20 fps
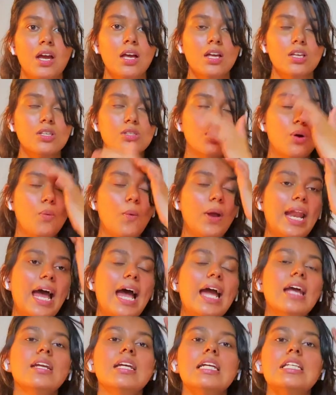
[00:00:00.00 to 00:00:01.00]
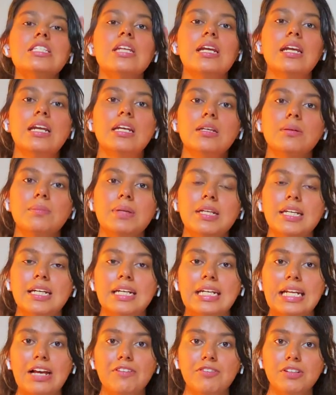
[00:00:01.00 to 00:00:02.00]
So when I reached an
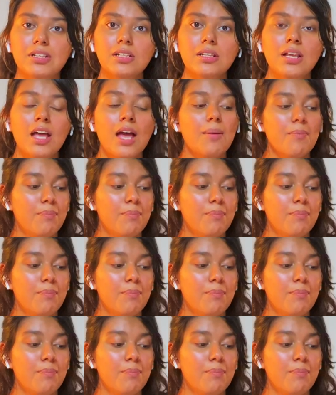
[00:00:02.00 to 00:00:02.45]
intermediate level,